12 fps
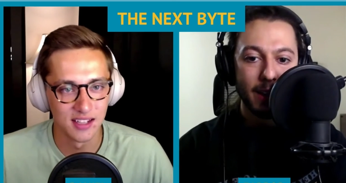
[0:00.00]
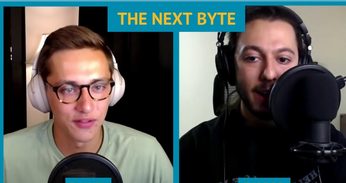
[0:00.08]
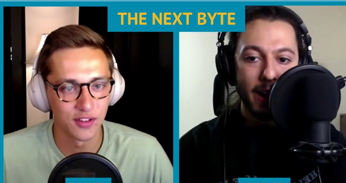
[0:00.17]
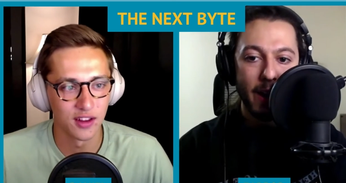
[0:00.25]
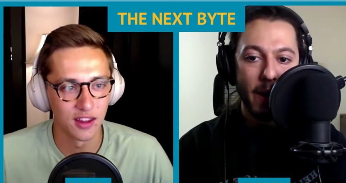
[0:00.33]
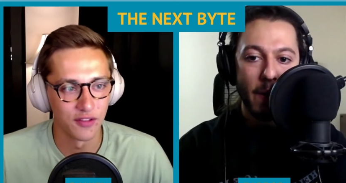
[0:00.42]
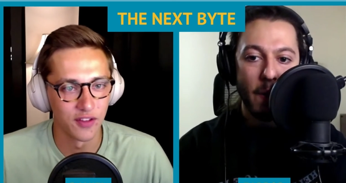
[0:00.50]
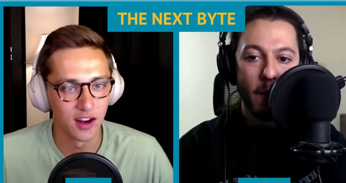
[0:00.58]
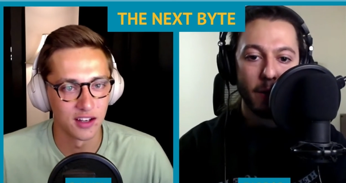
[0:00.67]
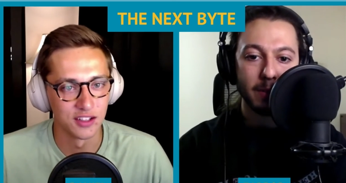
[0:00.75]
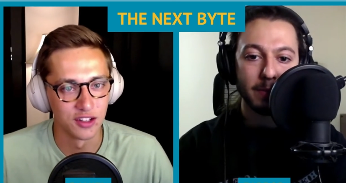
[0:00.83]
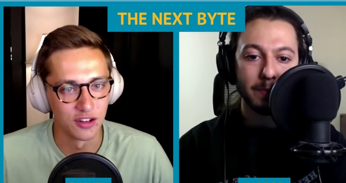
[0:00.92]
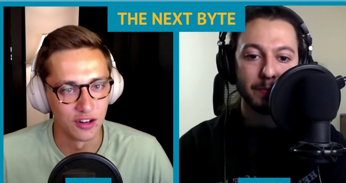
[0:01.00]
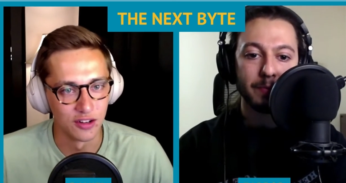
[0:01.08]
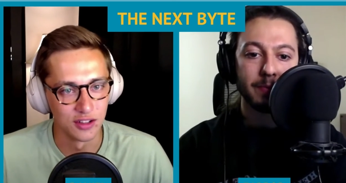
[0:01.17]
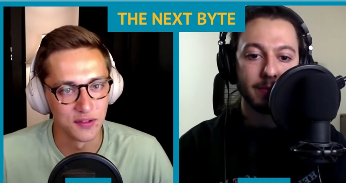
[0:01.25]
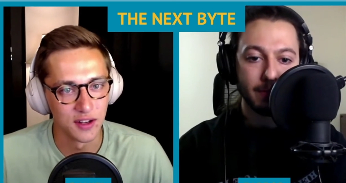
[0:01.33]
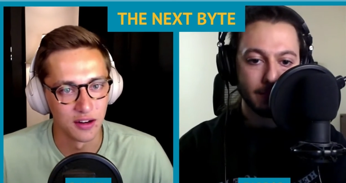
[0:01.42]
Speaker 1: definitely affected your
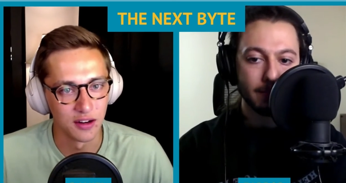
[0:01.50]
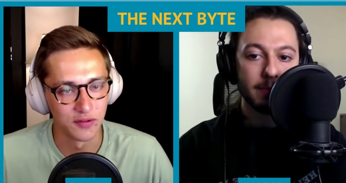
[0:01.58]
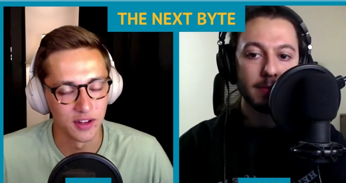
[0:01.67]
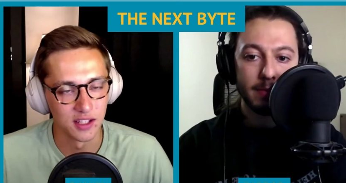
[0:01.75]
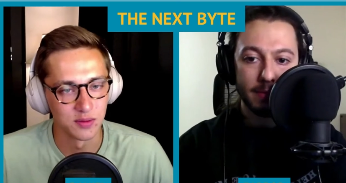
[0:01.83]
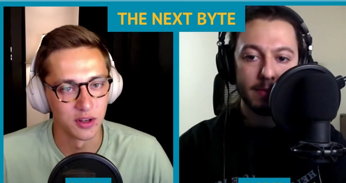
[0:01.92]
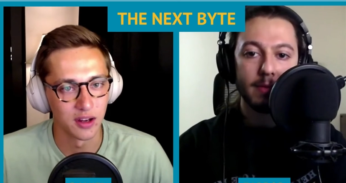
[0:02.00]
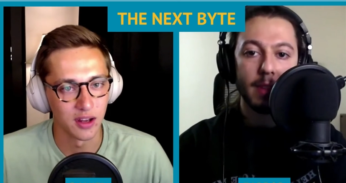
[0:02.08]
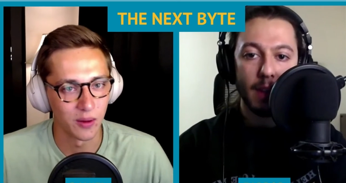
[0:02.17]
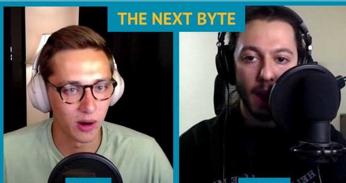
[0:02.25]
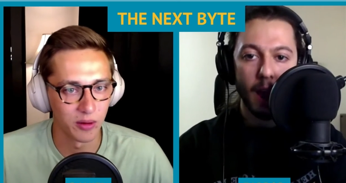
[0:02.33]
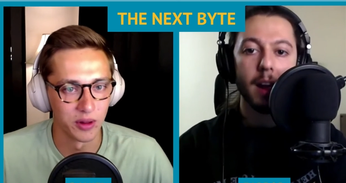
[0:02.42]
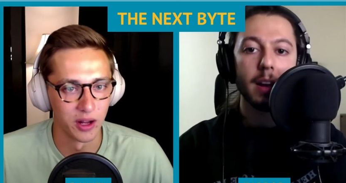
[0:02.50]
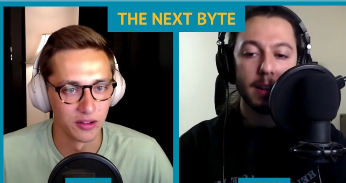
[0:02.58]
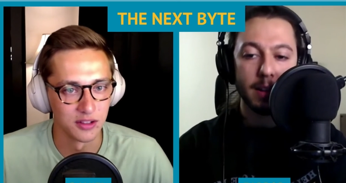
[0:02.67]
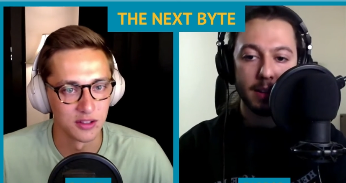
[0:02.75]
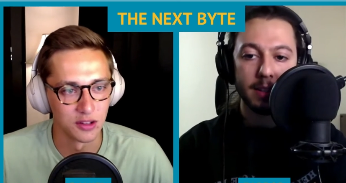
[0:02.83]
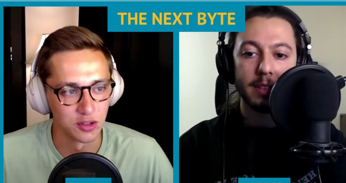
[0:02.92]
news feed on Facebook and probably
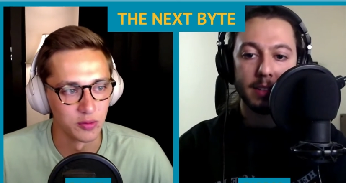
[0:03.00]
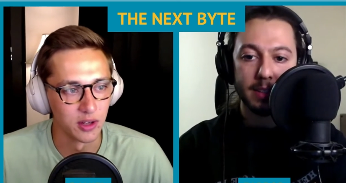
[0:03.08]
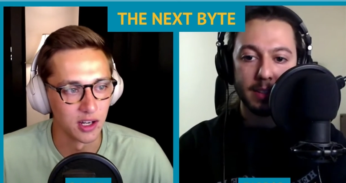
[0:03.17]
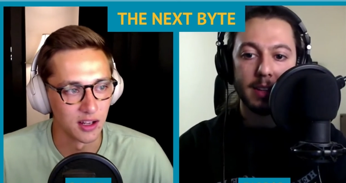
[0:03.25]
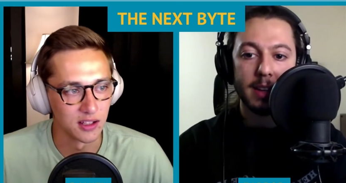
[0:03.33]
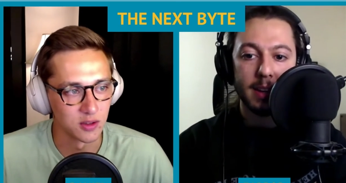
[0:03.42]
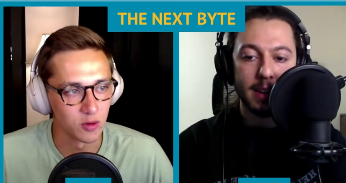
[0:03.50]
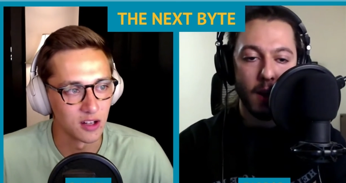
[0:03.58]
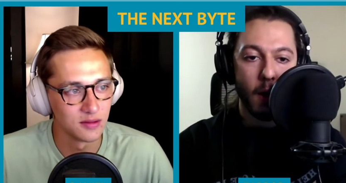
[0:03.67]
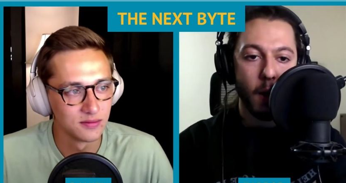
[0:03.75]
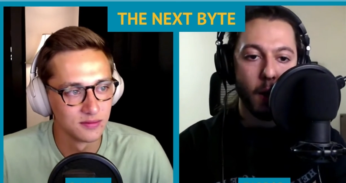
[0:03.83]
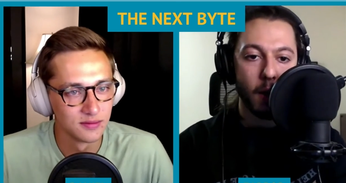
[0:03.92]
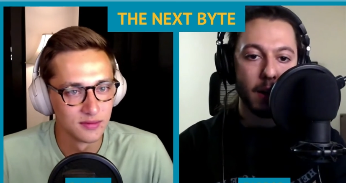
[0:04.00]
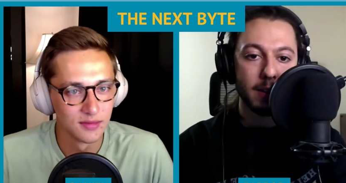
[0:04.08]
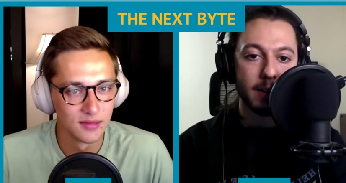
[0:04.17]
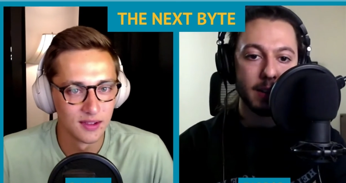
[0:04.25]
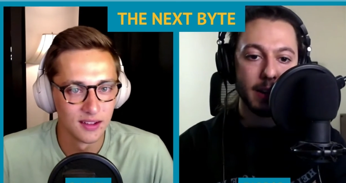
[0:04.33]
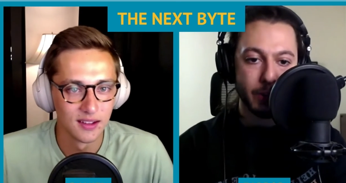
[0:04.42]
other social media
Speaker 2: as well.
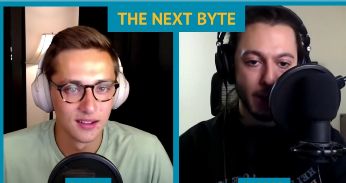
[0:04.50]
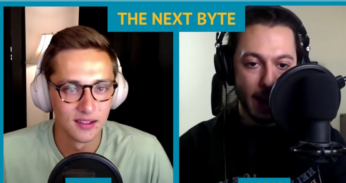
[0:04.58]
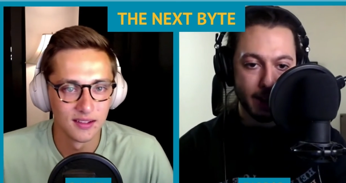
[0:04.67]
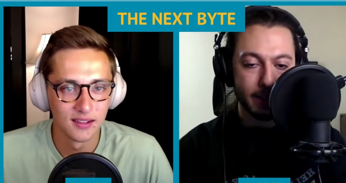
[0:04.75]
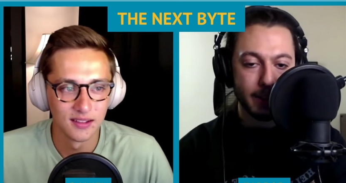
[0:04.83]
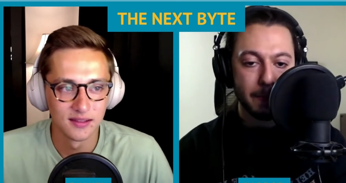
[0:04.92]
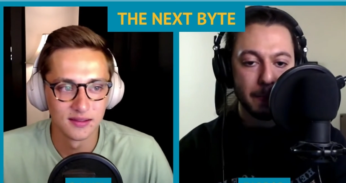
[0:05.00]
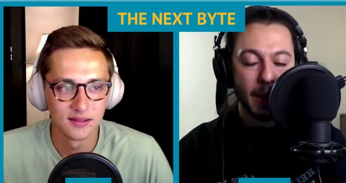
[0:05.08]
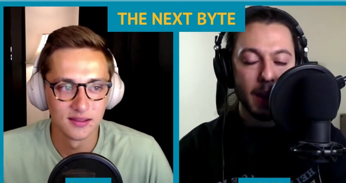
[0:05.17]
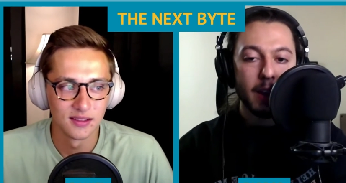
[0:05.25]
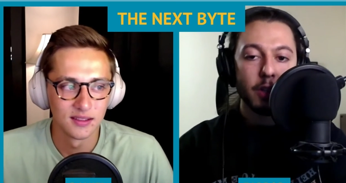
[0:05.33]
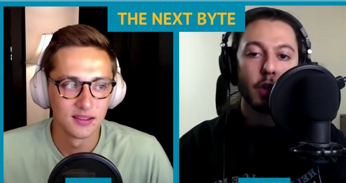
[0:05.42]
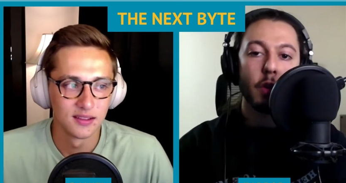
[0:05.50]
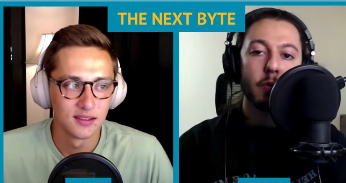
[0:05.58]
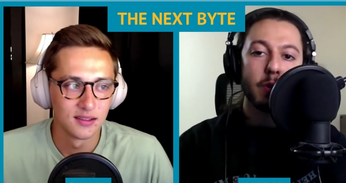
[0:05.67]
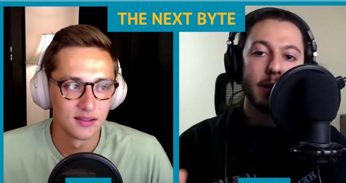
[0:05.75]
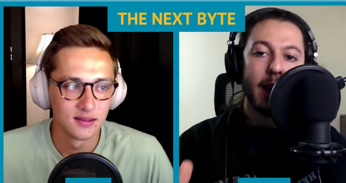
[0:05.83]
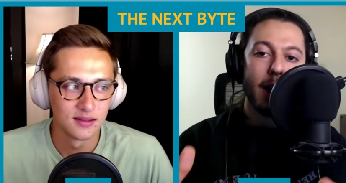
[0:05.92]
Exactly.
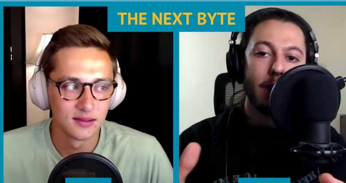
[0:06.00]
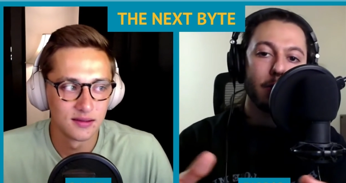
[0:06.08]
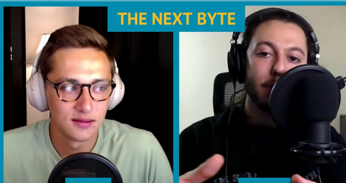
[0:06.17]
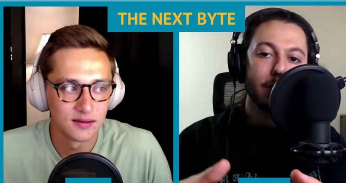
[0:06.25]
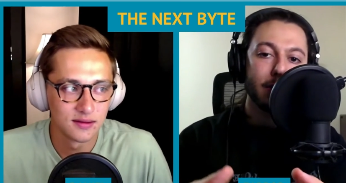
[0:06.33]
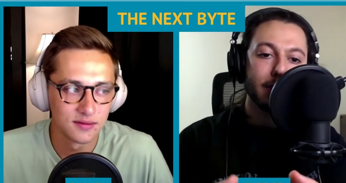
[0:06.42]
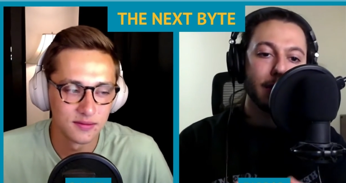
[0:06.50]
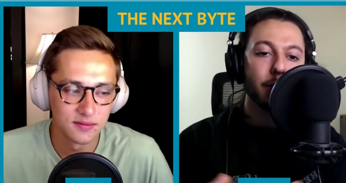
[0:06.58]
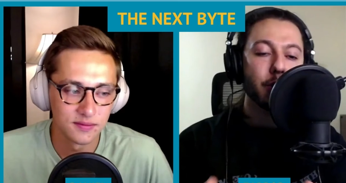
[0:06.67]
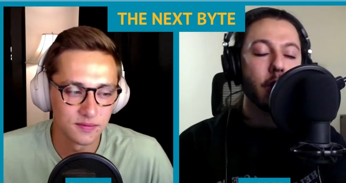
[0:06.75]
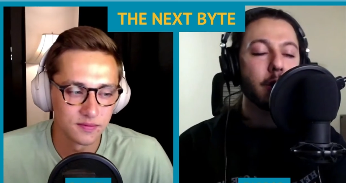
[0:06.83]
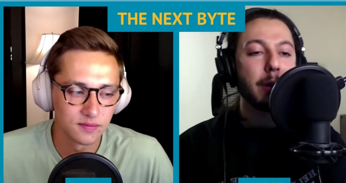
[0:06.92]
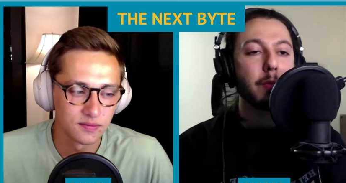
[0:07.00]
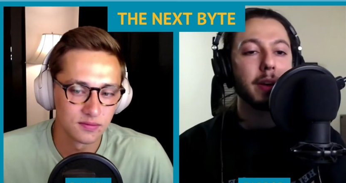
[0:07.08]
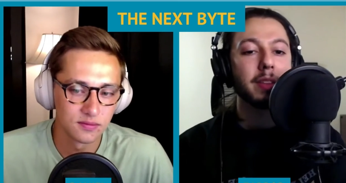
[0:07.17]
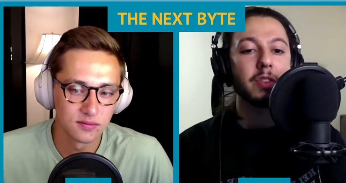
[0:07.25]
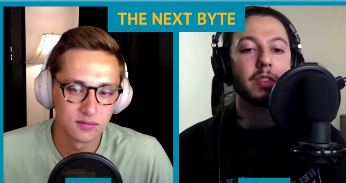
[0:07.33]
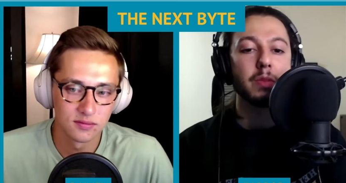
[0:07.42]
So now let's talk about
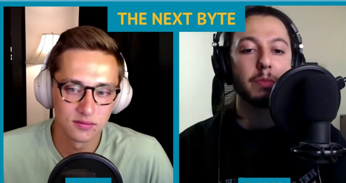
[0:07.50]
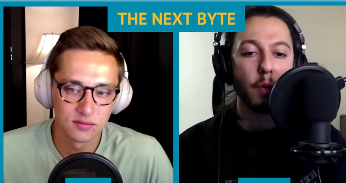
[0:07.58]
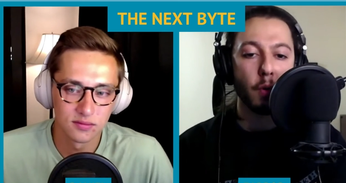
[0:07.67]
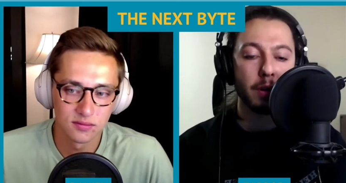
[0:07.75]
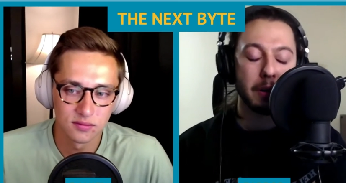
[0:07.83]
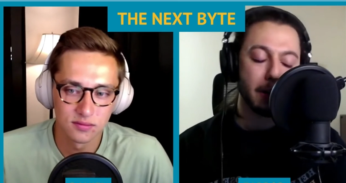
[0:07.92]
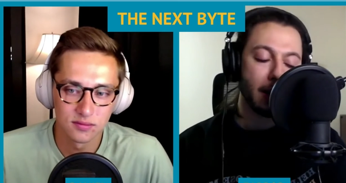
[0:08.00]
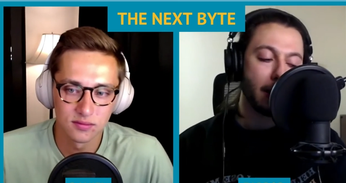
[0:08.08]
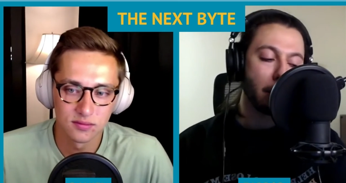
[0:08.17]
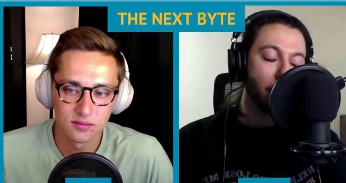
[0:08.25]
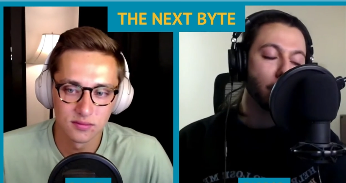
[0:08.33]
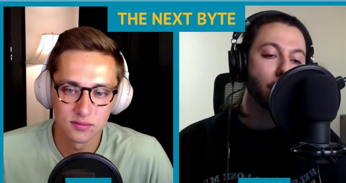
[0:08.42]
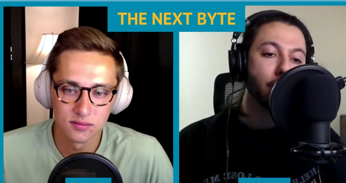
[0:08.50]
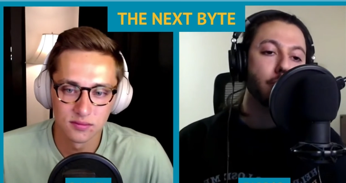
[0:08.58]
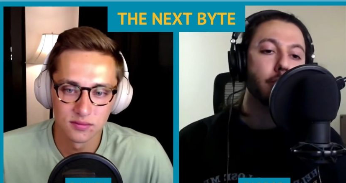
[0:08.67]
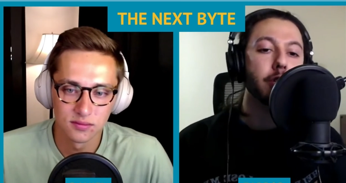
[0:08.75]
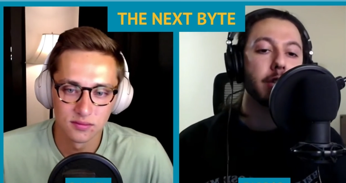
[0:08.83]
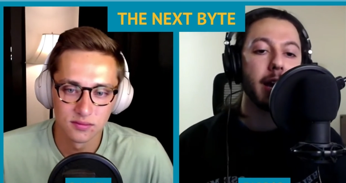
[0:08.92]
why this is important.
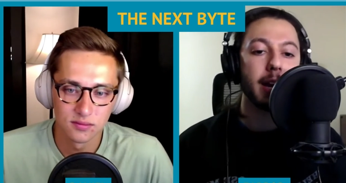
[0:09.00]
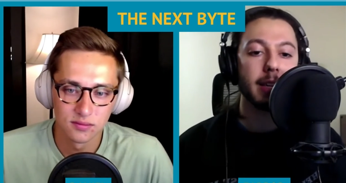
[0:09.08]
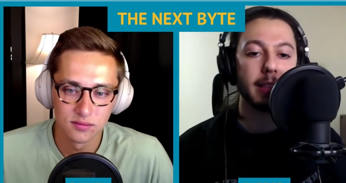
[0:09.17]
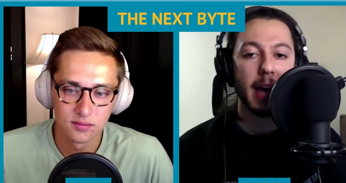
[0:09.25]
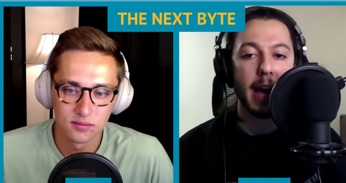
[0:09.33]
Researchers are saying